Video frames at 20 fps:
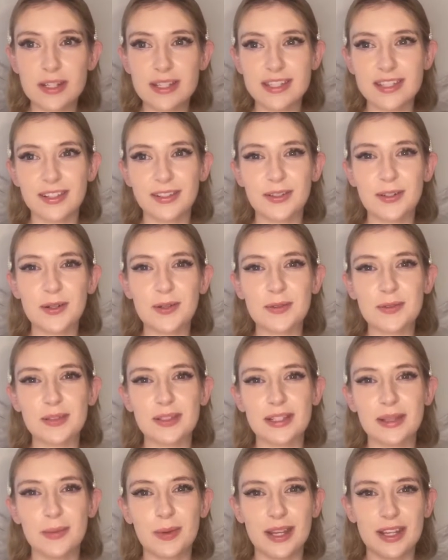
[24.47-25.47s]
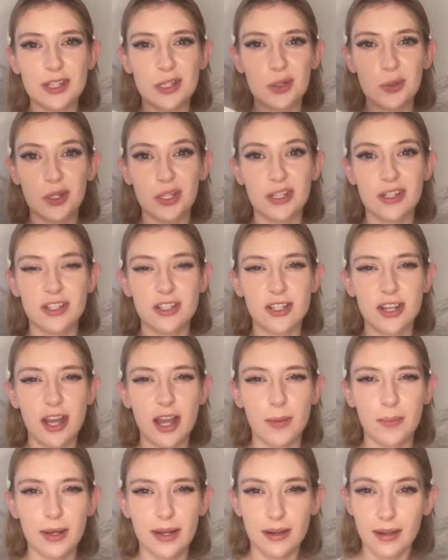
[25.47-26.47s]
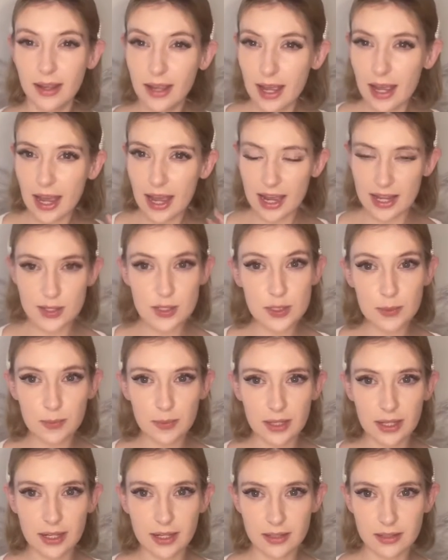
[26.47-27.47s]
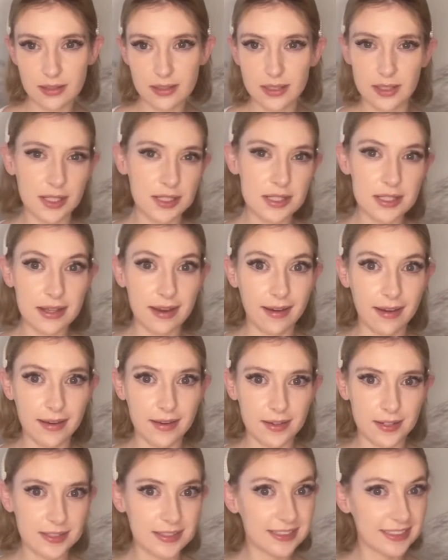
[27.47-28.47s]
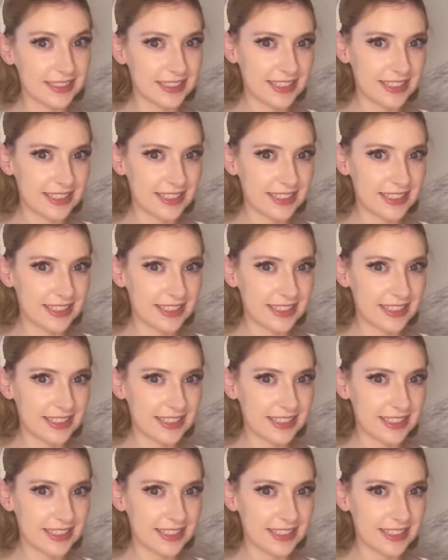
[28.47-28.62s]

So hopefully we can do a good job and add some length to this hair.